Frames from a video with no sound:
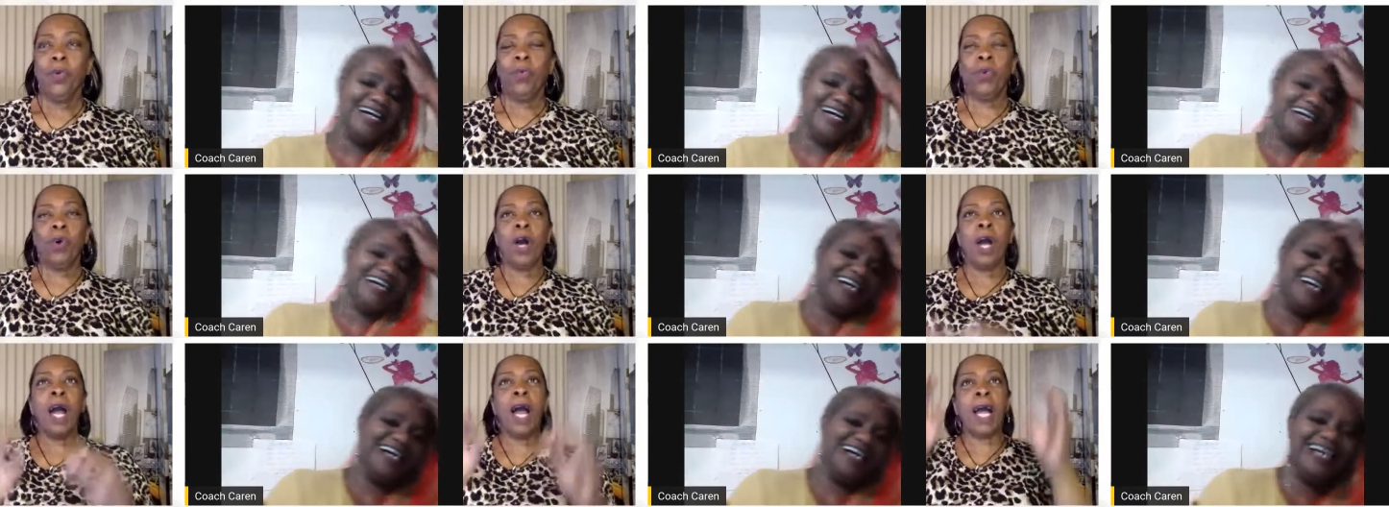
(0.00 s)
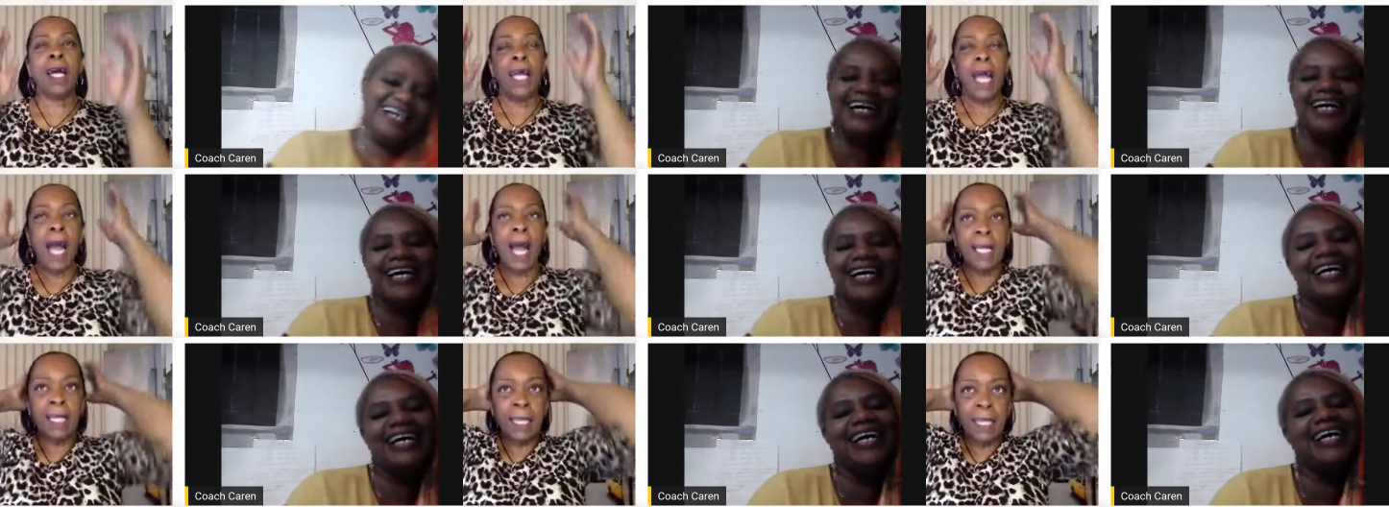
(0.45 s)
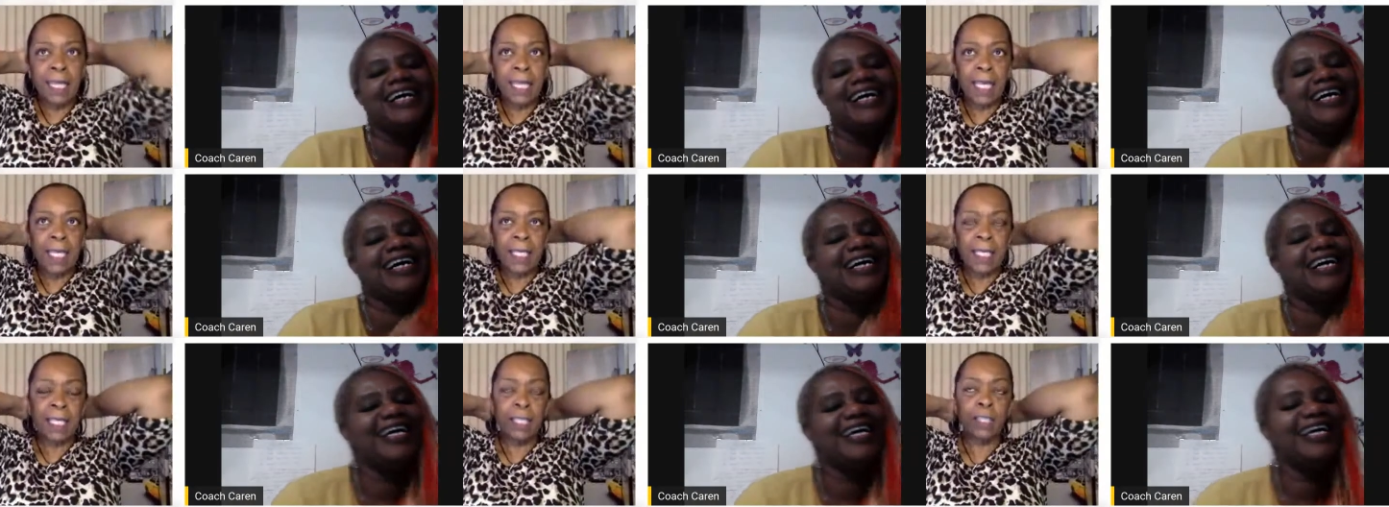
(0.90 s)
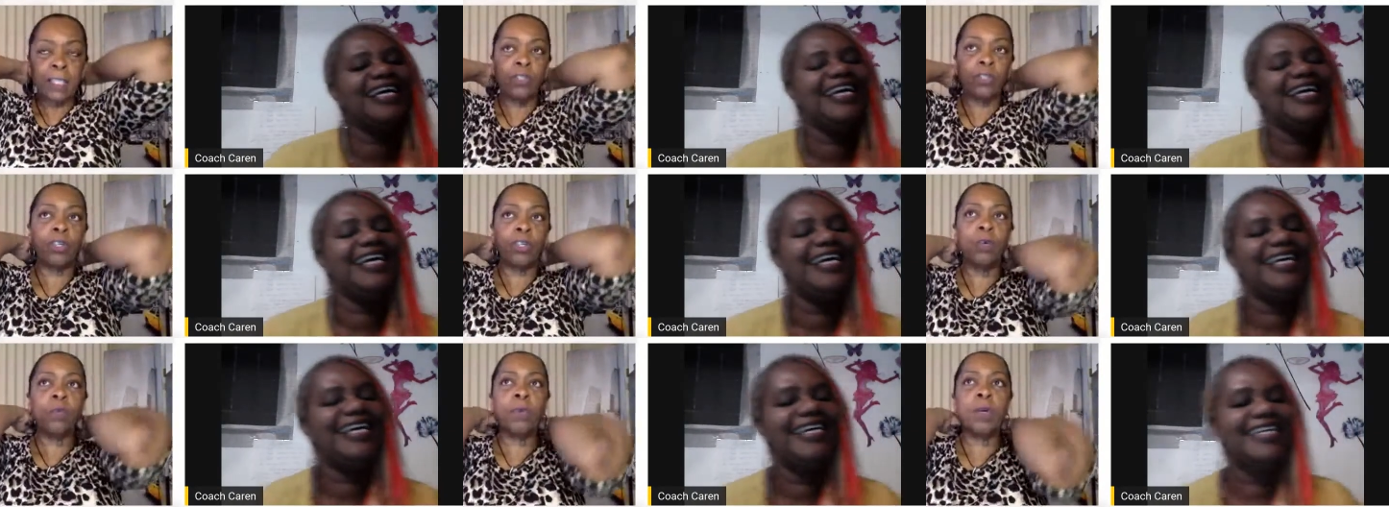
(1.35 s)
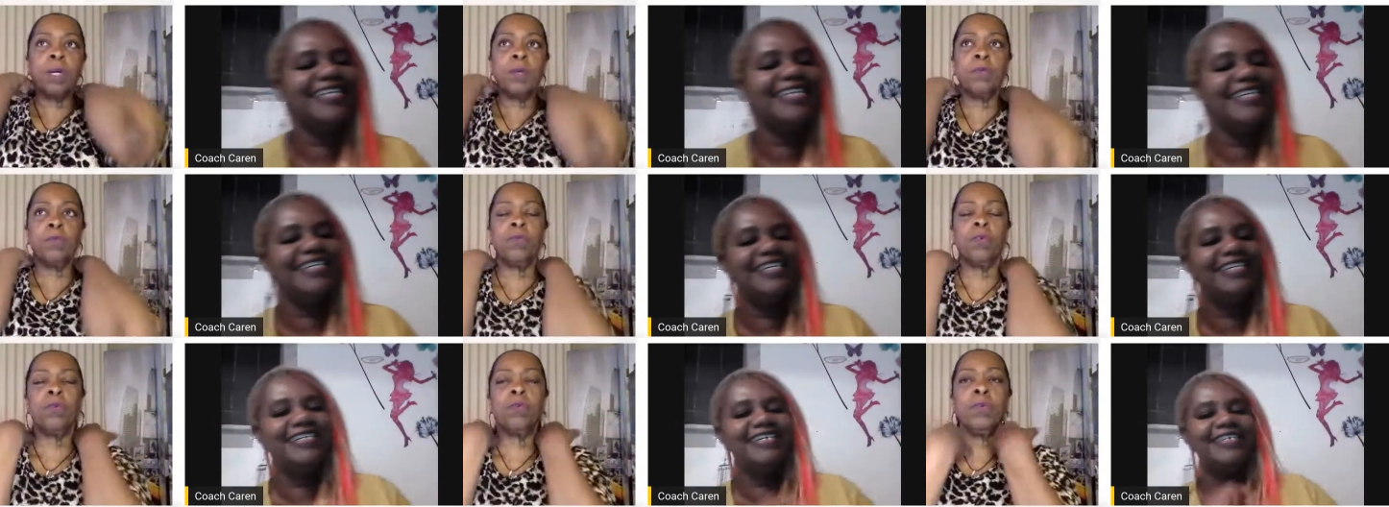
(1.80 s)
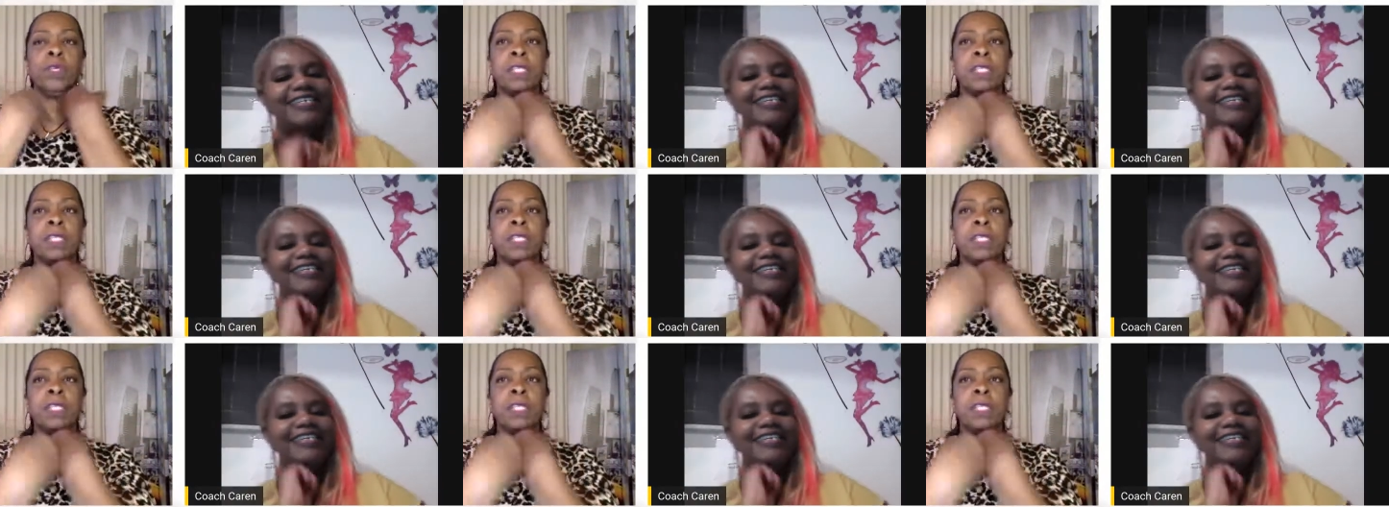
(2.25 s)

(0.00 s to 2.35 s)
Speaker 1: well, I, think that you know what, when we